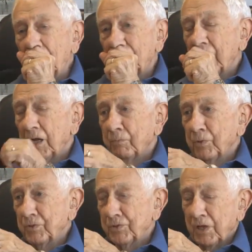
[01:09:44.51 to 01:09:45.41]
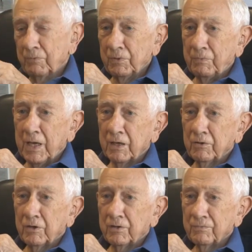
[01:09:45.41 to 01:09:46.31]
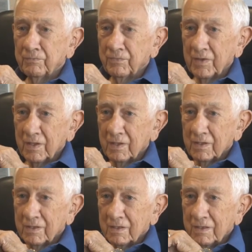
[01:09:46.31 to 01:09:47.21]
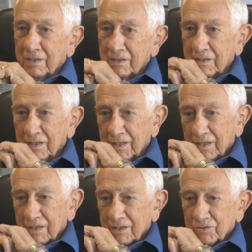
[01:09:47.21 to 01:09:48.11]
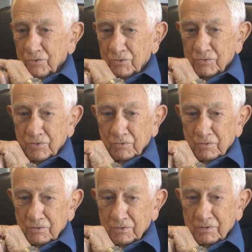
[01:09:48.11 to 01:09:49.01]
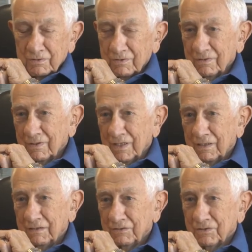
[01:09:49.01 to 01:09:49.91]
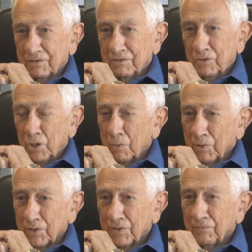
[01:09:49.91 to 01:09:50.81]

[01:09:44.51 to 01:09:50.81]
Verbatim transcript: Then I put his helmet back on, and so, so it looked like he's normal.